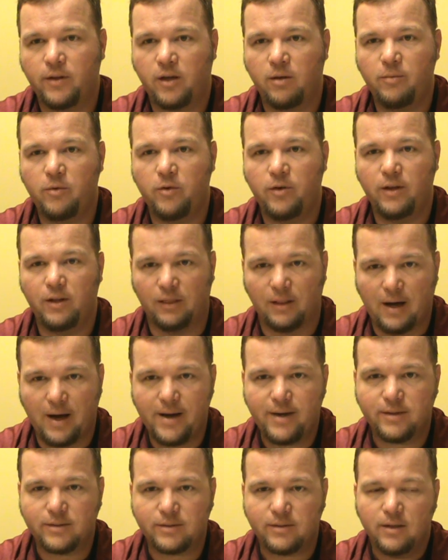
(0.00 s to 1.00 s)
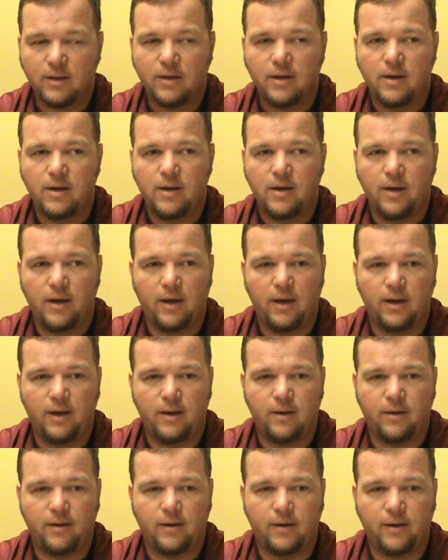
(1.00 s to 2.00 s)
the community likes,
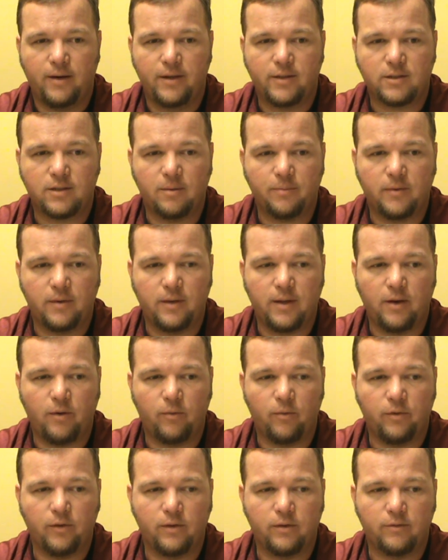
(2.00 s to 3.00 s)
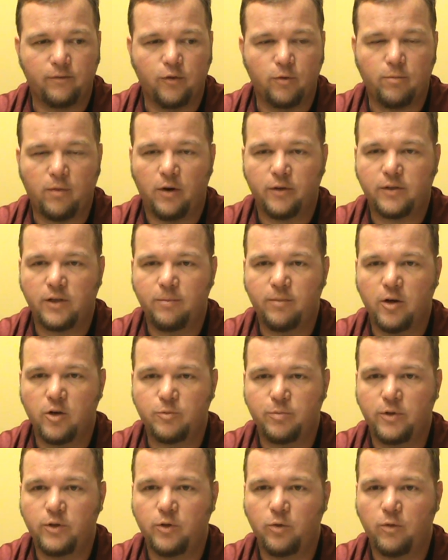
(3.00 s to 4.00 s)
and it's something that the football team here has
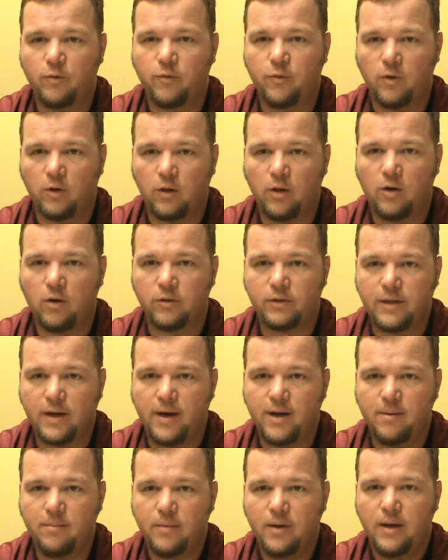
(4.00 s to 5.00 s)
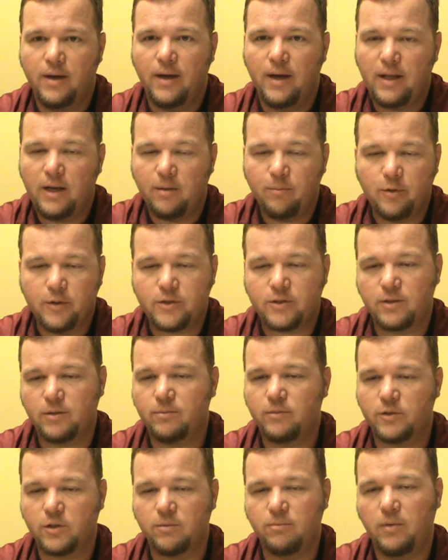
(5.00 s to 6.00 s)
been doing for a long time, and it puts
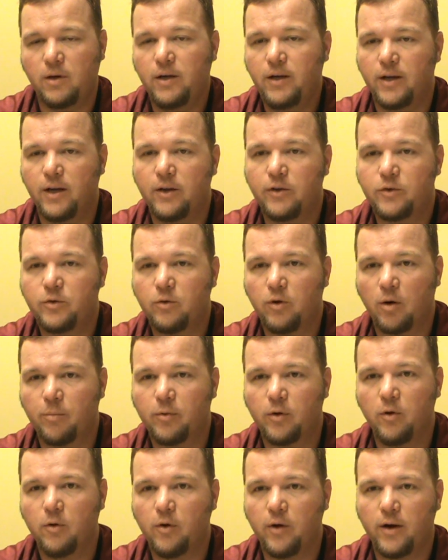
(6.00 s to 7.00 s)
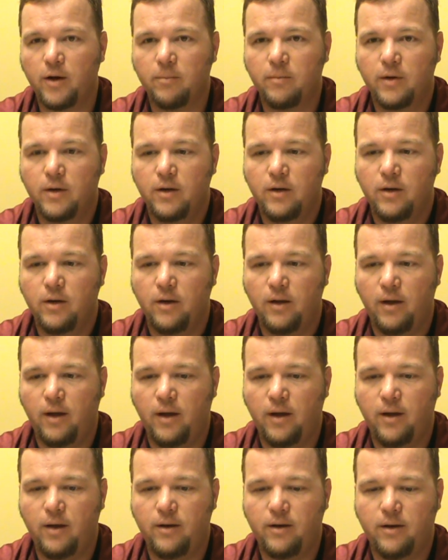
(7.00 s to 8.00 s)
some money into our program.
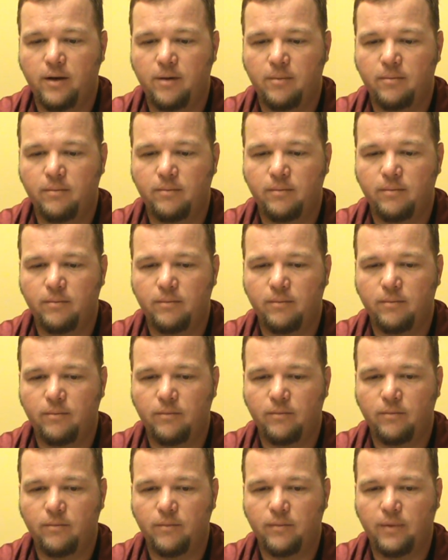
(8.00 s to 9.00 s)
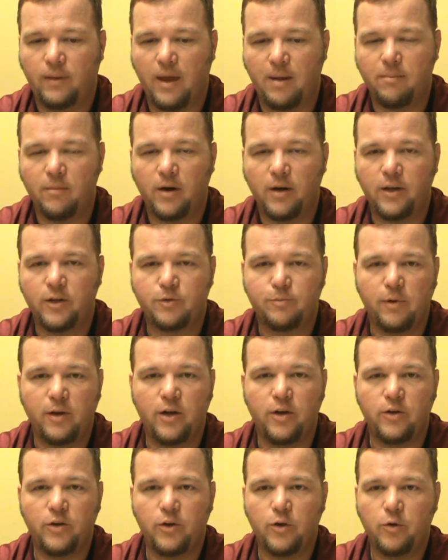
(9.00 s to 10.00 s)
And that money is
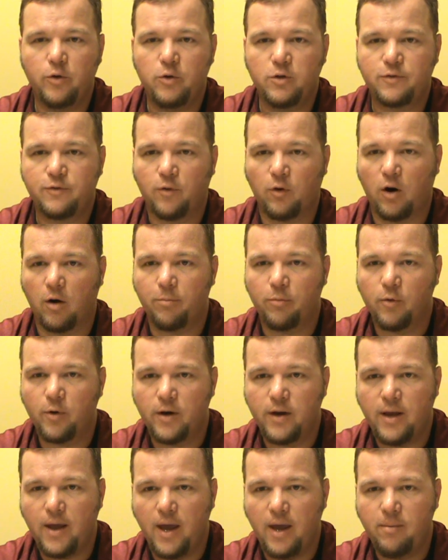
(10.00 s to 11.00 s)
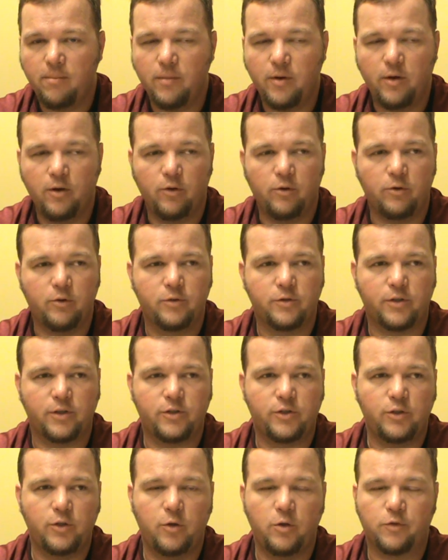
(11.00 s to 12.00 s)
being used for our pregame meals.
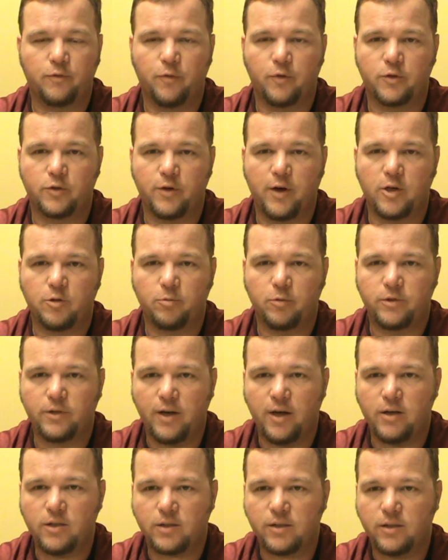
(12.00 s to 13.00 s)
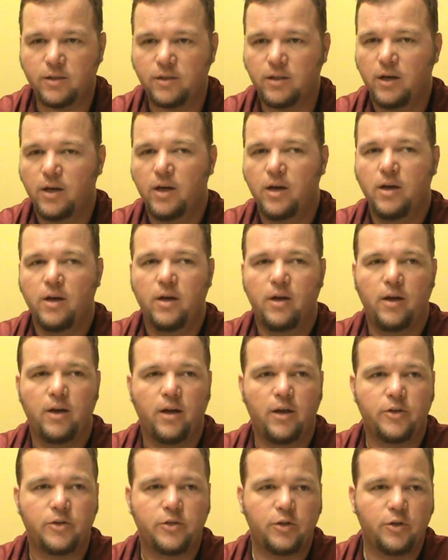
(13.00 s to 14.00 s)
It's used for transportation.
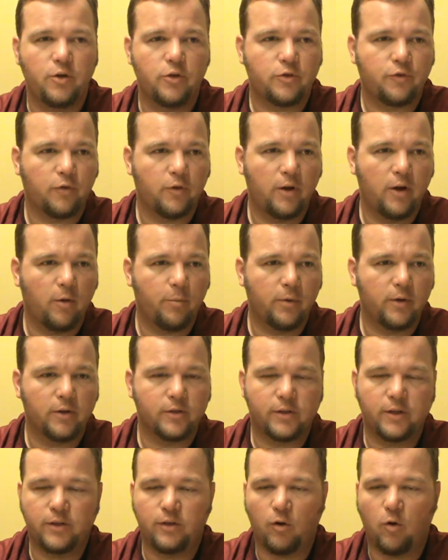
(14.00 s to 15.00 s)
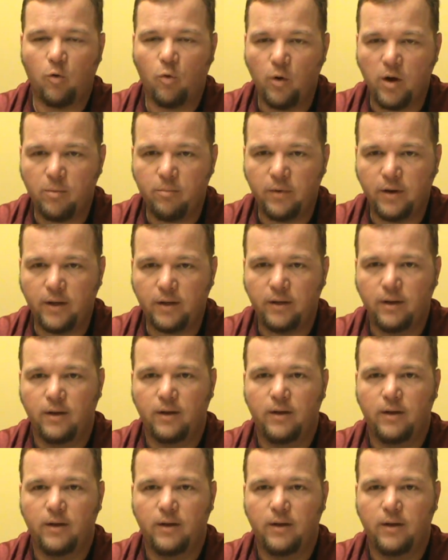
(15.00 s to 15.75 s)
It's used for helping us get equipment.